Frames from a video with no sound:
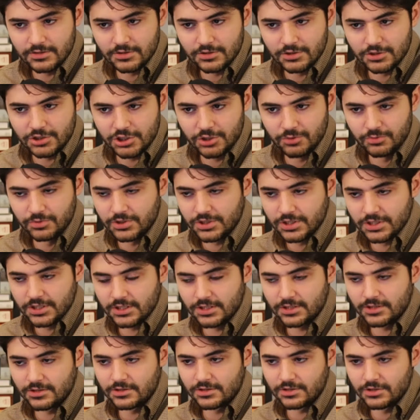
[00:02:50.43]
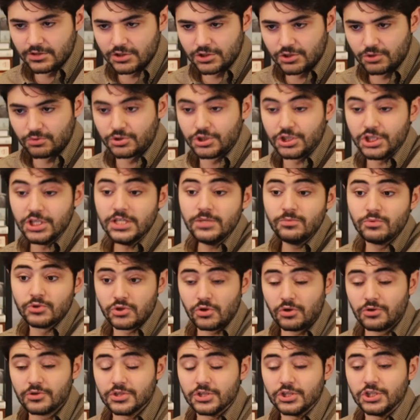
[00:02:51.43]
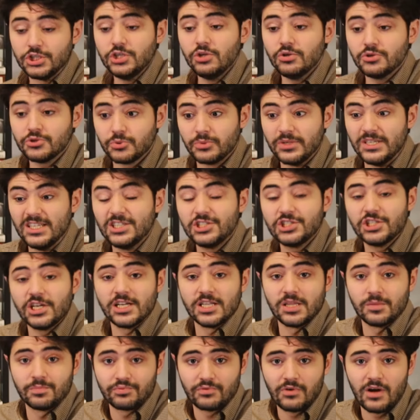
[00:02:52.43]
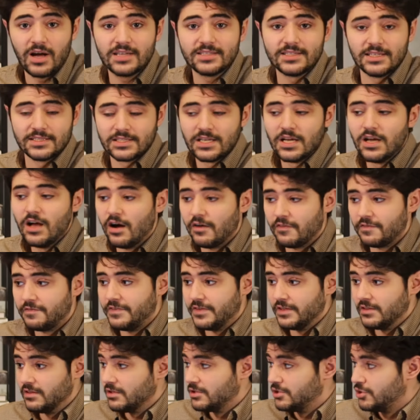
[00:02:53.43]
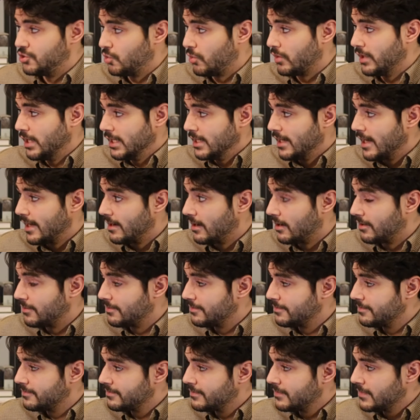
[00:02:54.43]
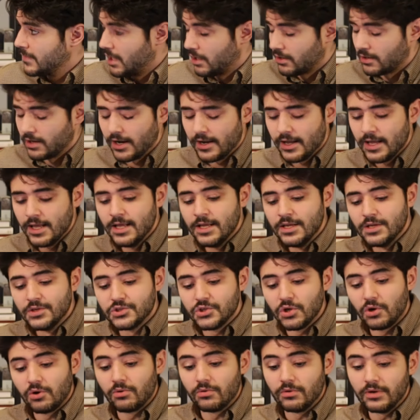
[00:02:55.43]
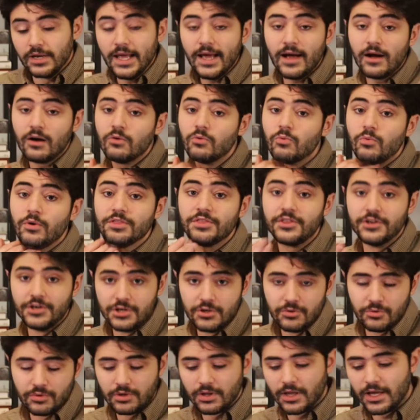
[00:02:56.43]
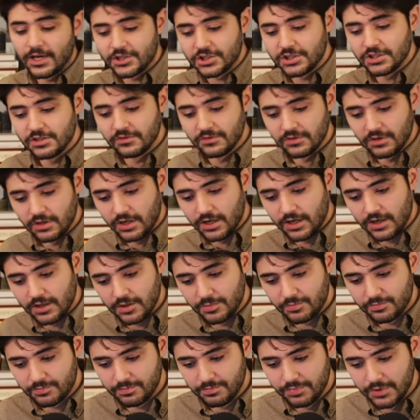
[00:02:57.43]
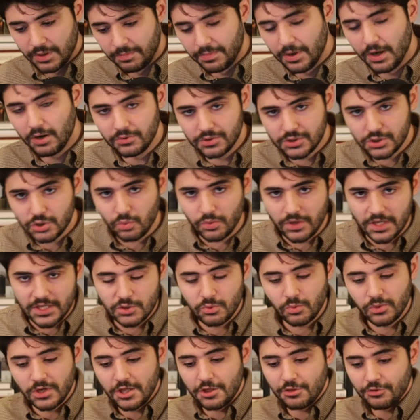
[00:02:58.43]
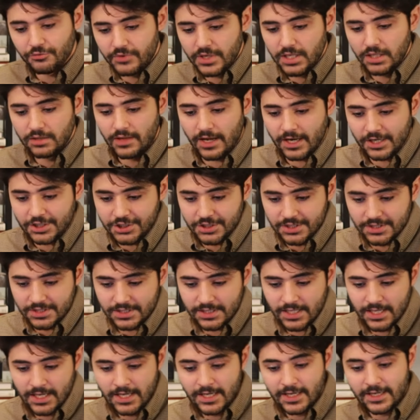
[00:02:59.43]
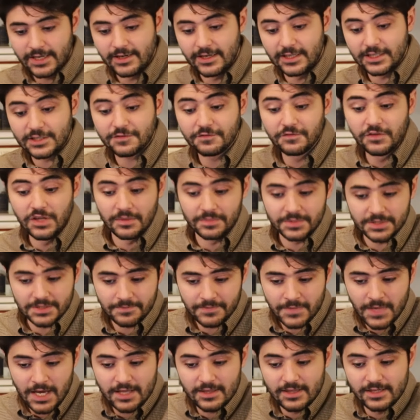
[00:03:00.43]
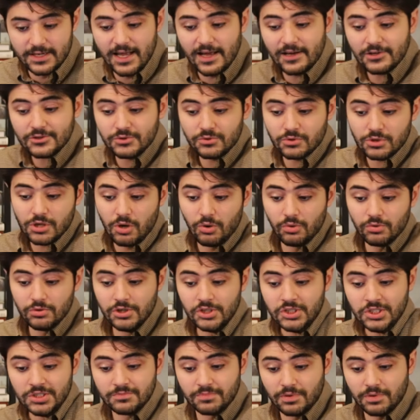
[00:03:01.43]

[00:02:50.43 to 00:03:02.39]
She also initiated the process of Finland joining NATO. Okay. So now with the new election, the post 2023 elections, it's flipped. The National Coalition